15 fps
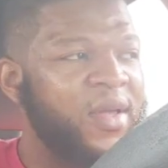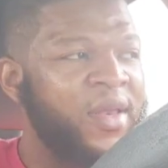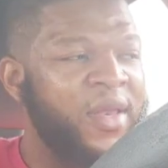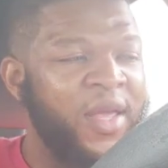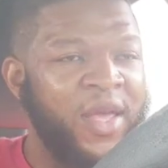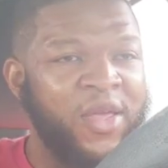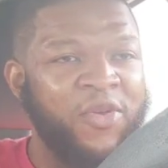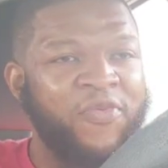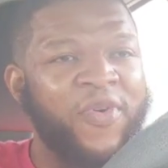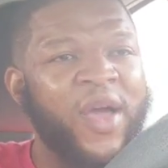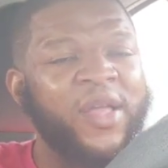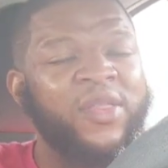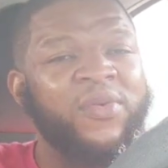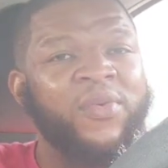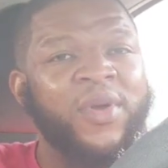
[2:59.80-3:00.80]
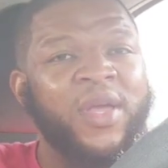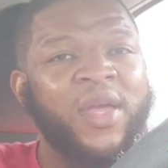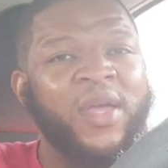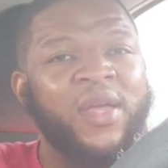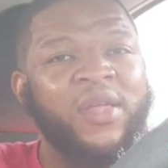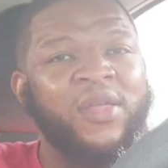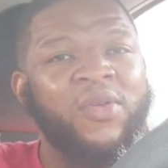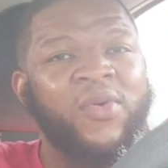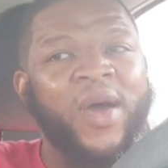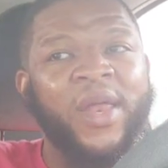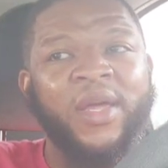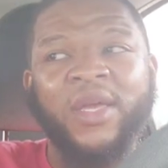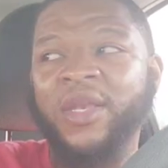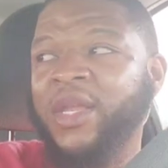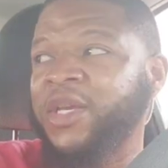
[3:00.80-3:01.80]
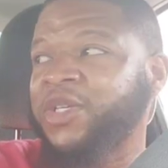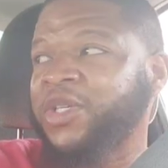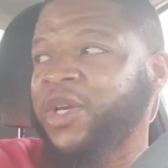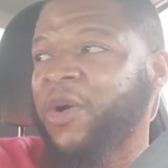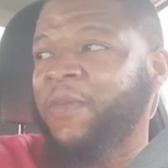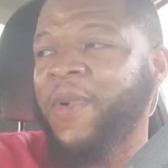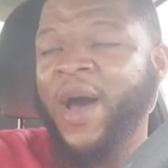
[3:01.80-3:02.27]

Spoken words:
And then you factor in, you got to condition your